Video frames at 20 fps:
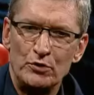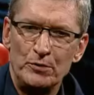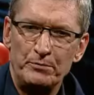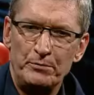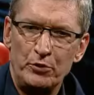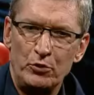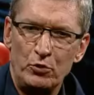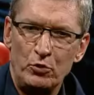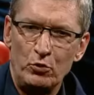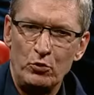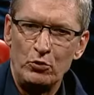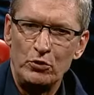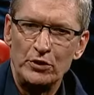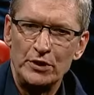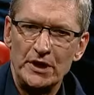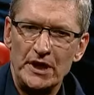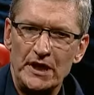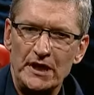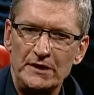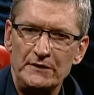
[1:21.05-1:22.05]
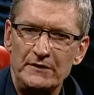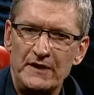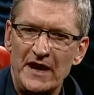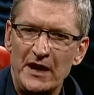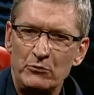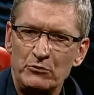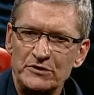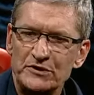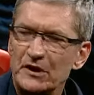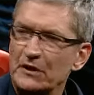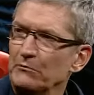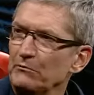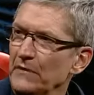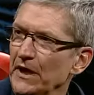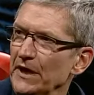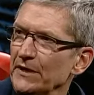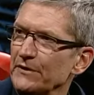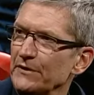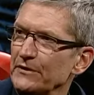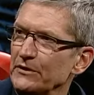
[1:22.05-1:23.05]
report, and that was our
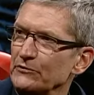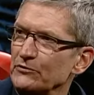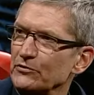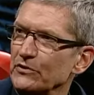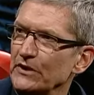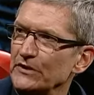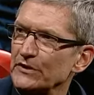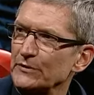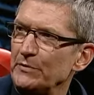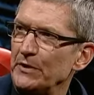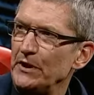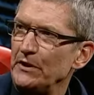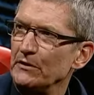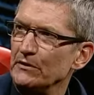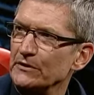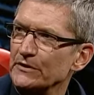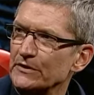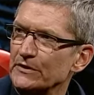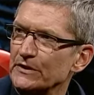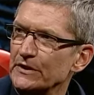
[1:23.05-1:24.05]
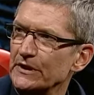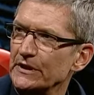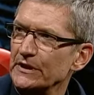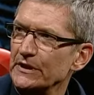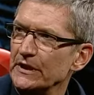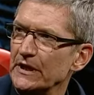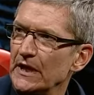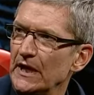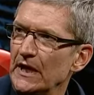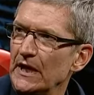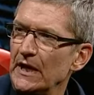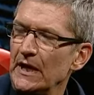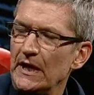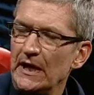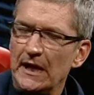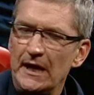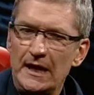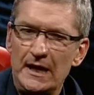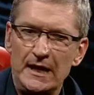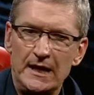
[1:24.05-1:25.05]
method of transparency.
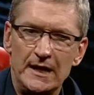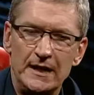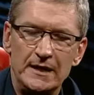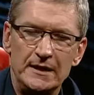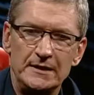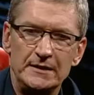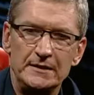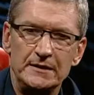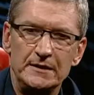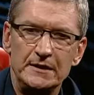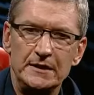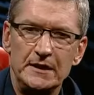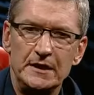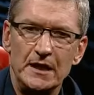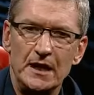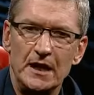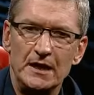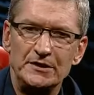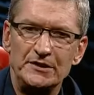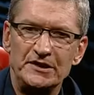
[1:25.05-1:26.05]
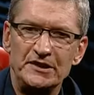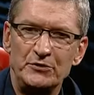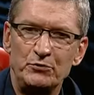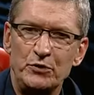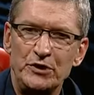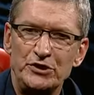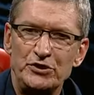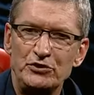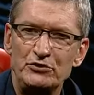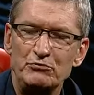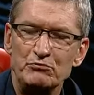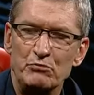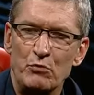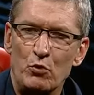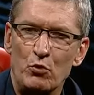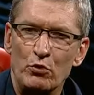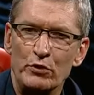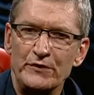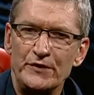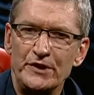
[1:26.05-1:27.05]
And uh, did we do
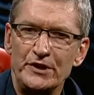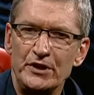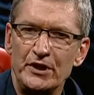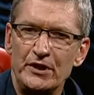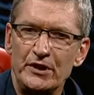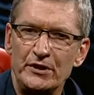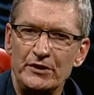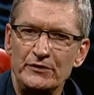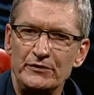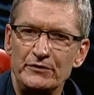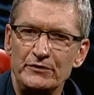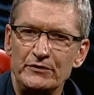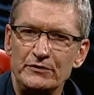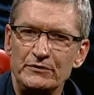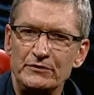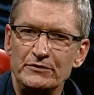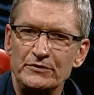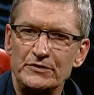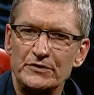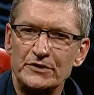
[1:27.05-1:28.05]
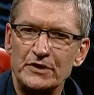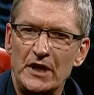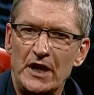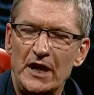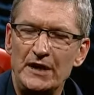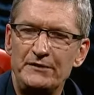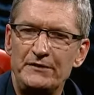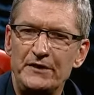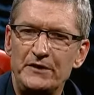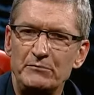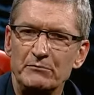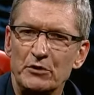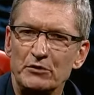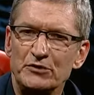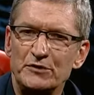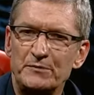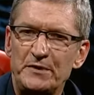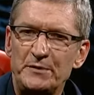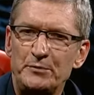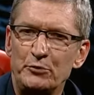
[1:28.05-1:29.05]
more than others? I think
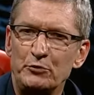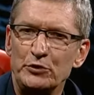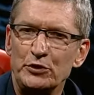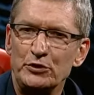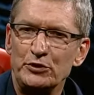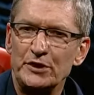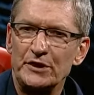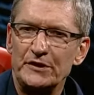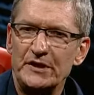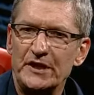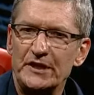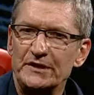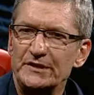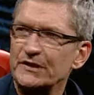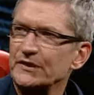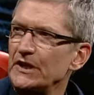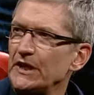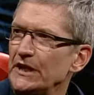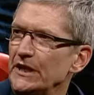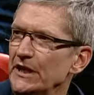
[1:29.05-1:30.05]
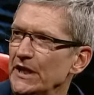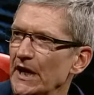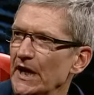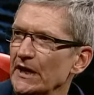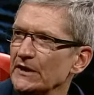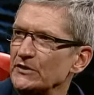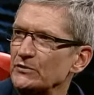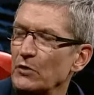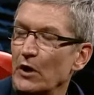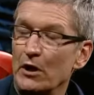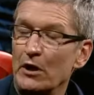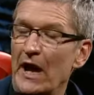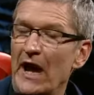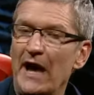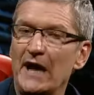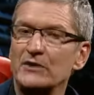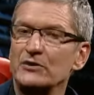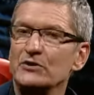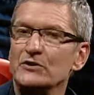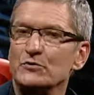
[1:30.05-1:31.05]
most people would look at that and say yes. Our
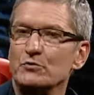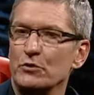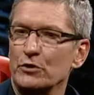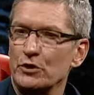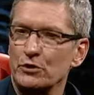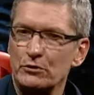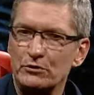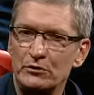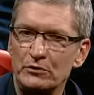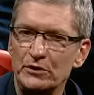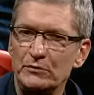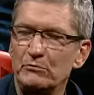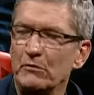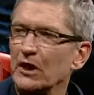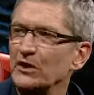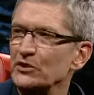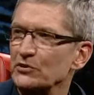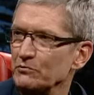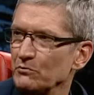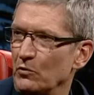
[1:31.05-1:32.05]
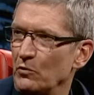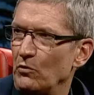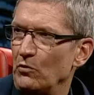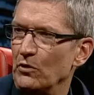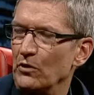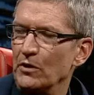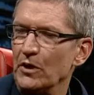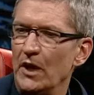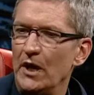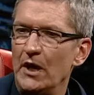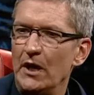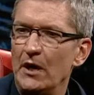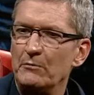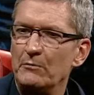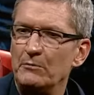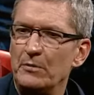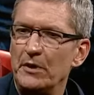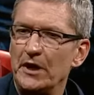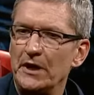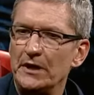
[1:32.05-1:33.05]
actions were clearly much more,
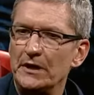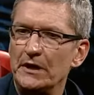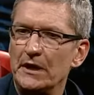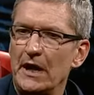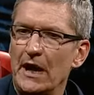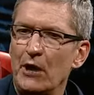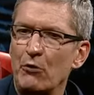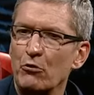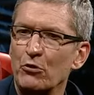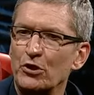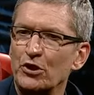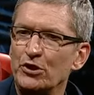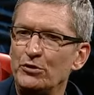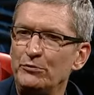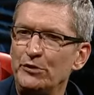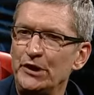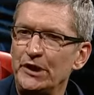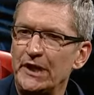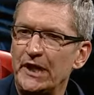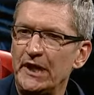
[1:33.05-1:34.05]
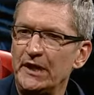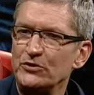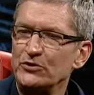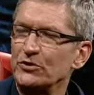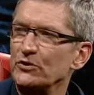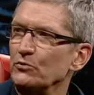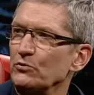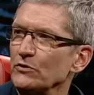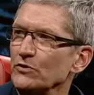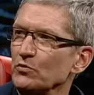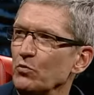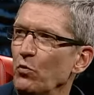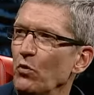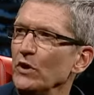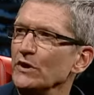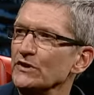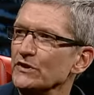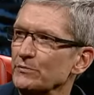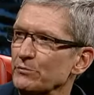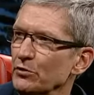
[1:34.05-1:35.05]
but our communication was
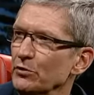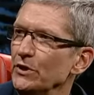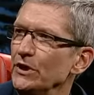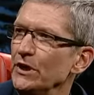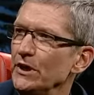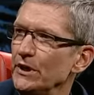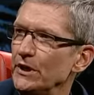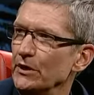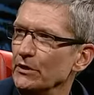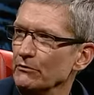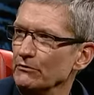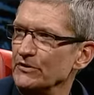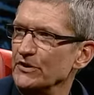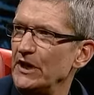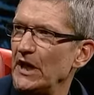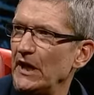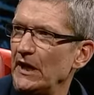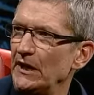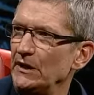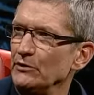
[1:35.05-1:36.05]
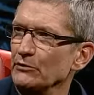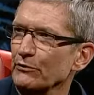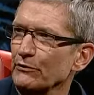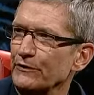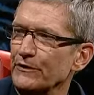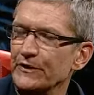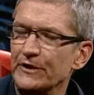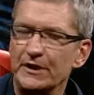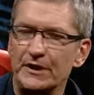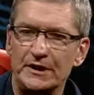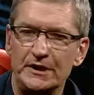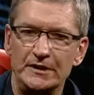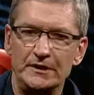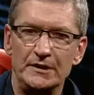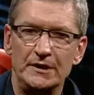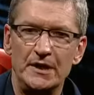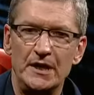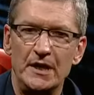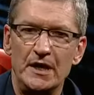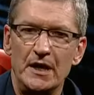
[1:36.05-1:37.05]
once per year. It was an annual thing.
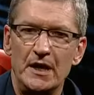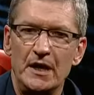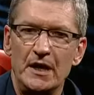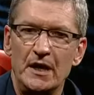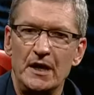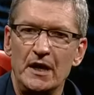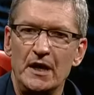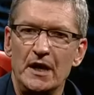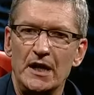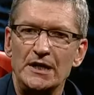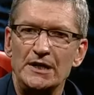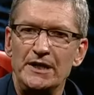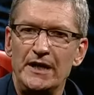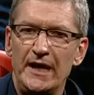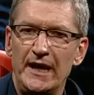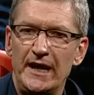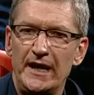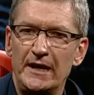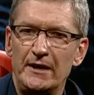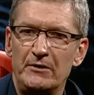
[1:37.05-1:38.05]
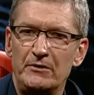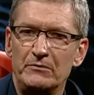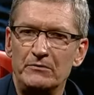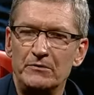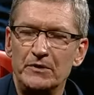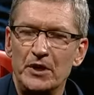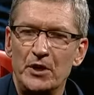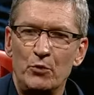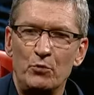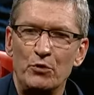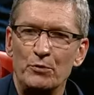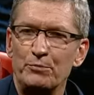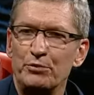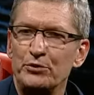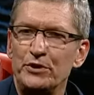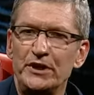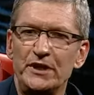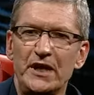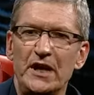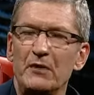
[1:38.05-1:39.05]
Uh, now, we're
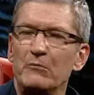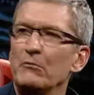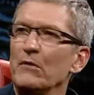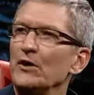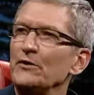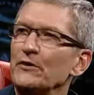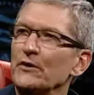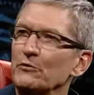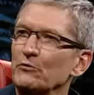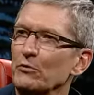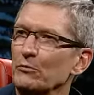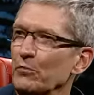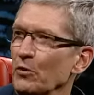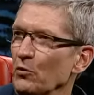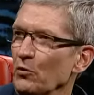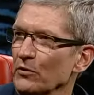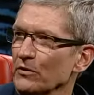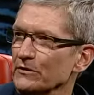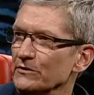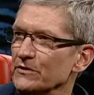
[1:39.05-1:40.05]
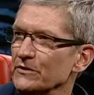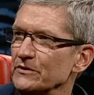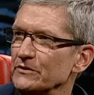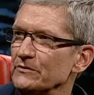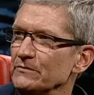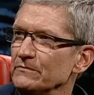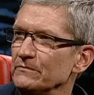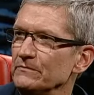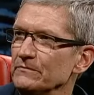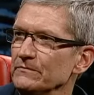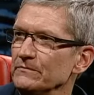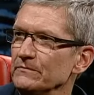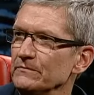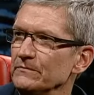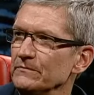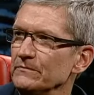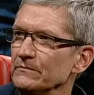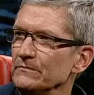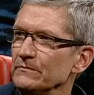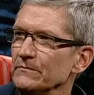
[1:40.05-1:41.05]
putting out monthly reports.
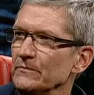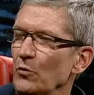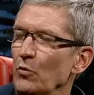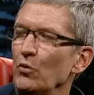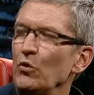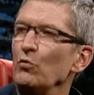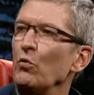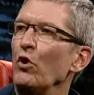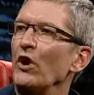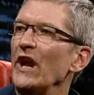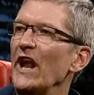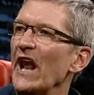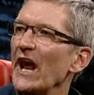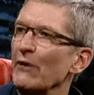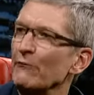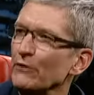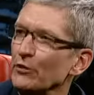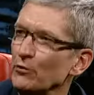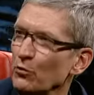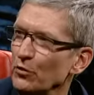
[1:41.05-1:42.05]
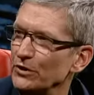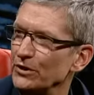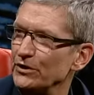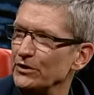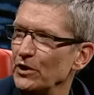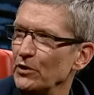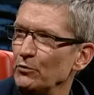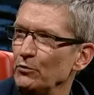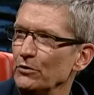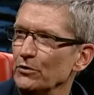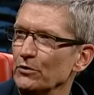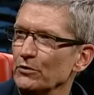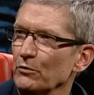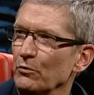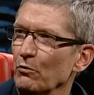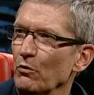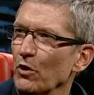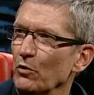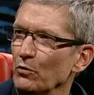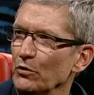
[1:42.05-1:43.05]
We want everyone to know we're,
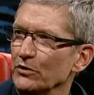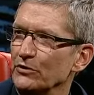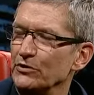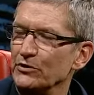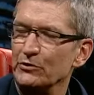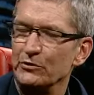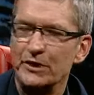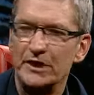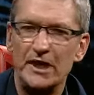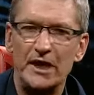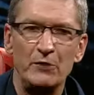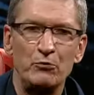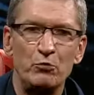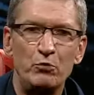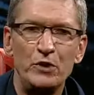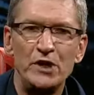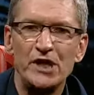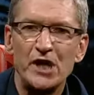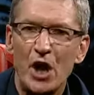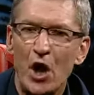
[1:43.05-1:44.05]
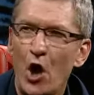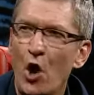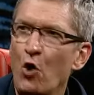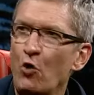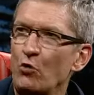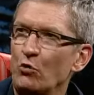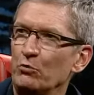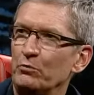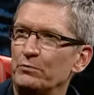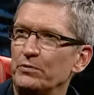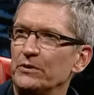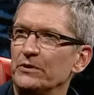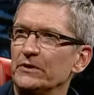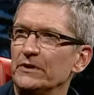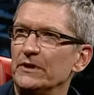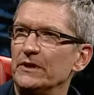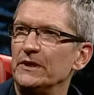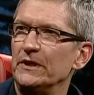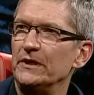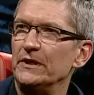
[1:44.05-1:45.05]
what we're doing, and we hope
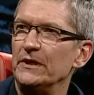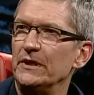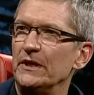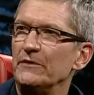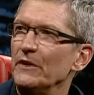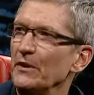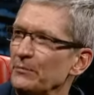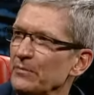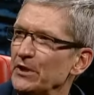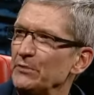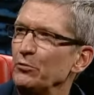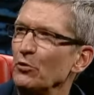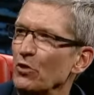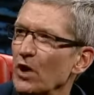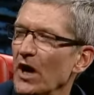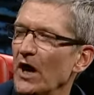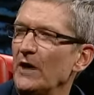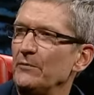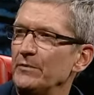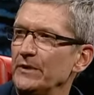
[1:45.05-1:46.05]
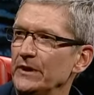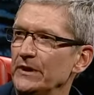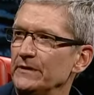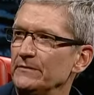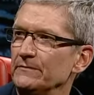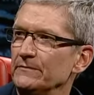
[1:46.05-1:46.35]
that people copy.